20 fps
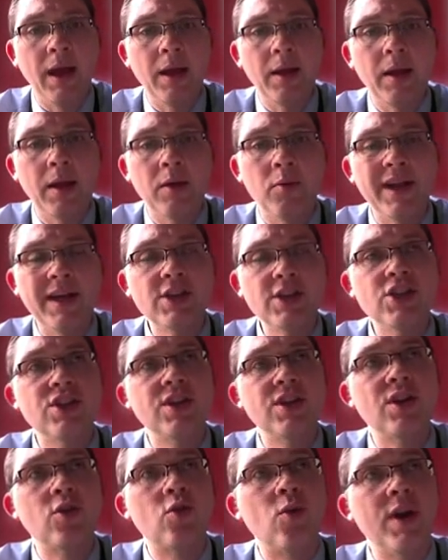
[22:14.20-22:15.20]
In relation
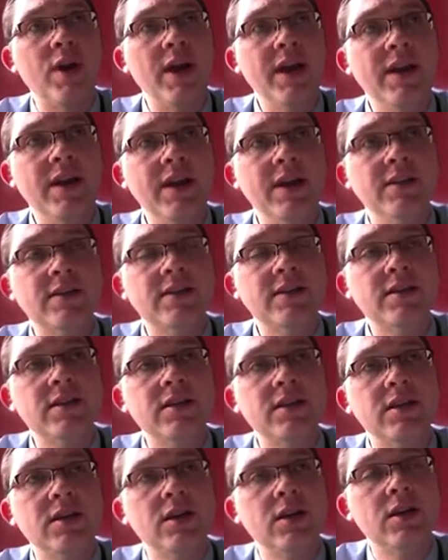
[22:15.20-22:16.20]
to the gradings
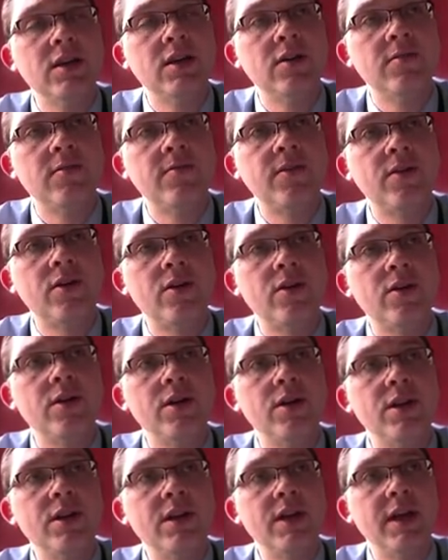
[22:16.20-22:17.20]

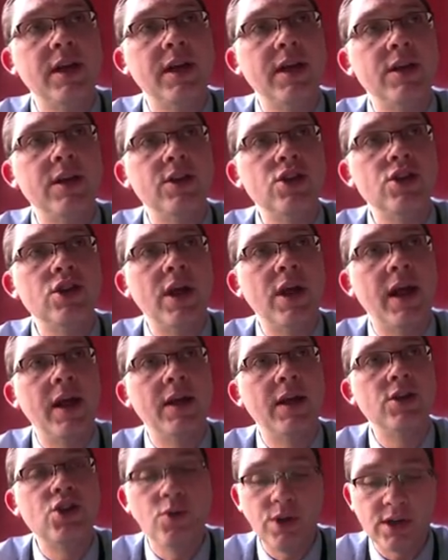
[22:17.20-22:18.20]
for the
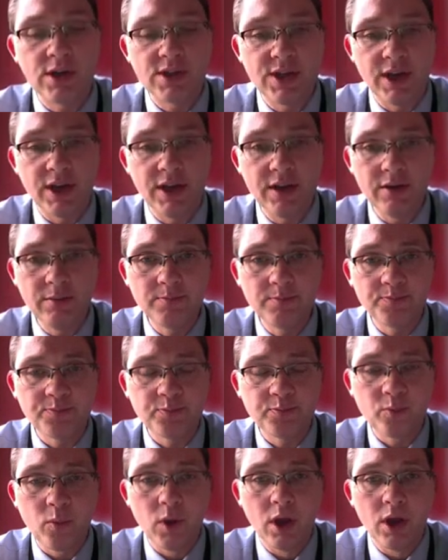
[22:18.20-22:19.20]
junior cycle,
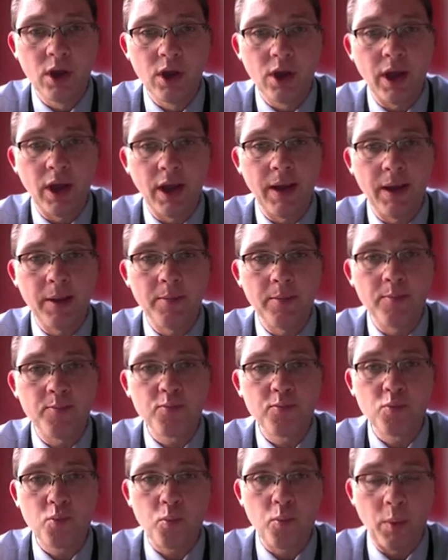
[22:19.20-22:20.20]

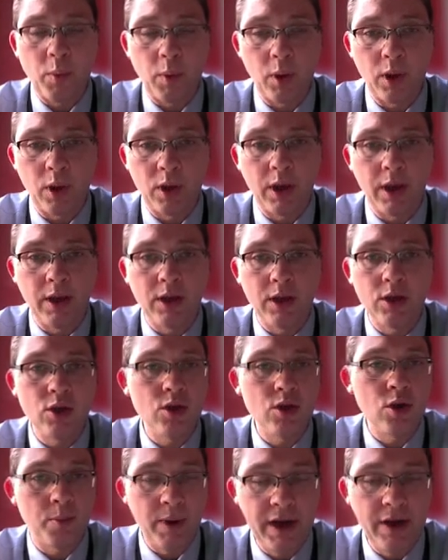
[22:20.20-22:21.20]

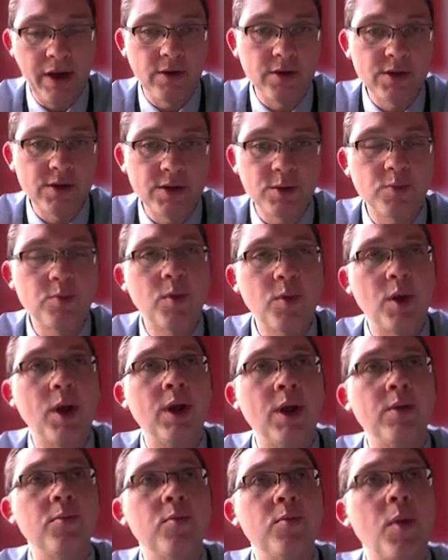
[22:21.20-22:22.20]
your parents
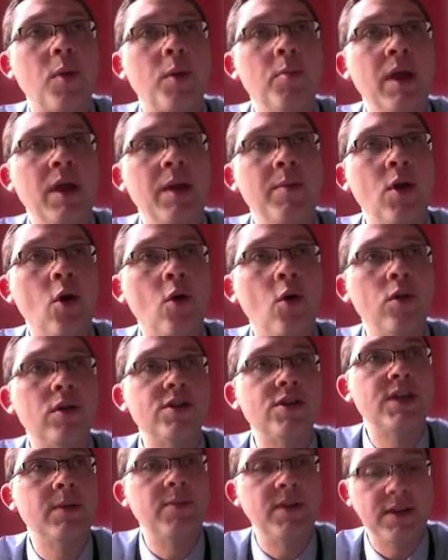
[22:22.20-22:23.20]
and maybe
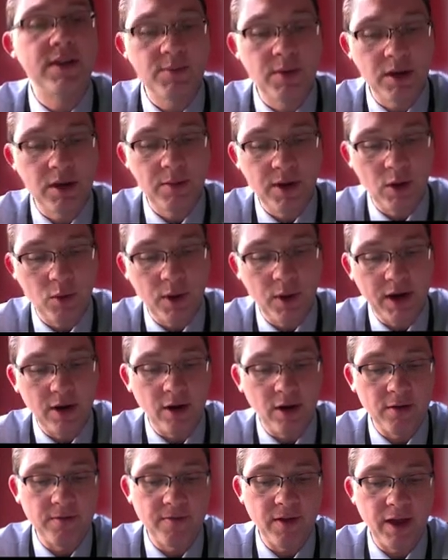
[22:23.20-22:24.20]
older siblings might be
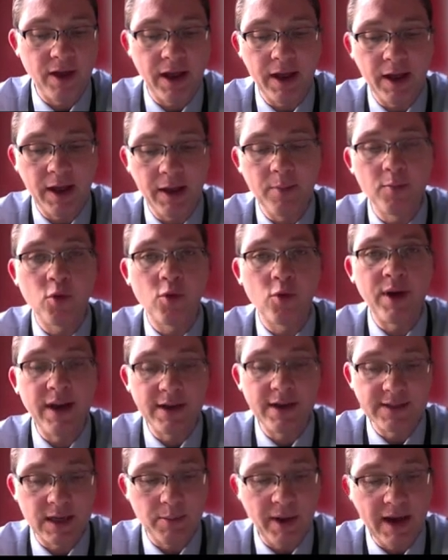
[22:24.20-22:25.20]
aware of
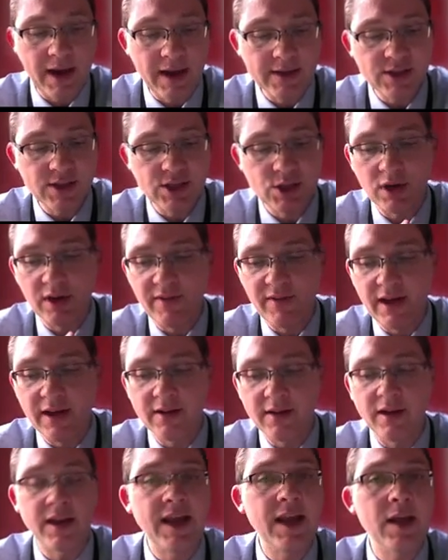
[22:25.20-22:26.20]
gradings in the past. You would have
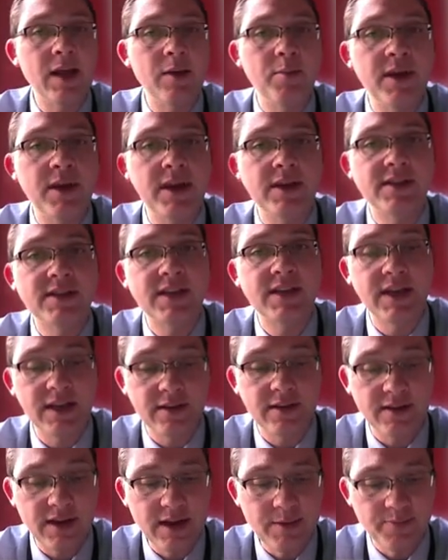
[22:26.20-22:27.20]
had an A, a B,
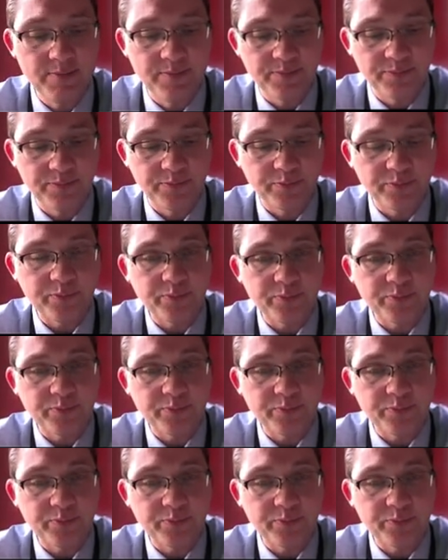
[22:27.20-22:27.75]
C, and D.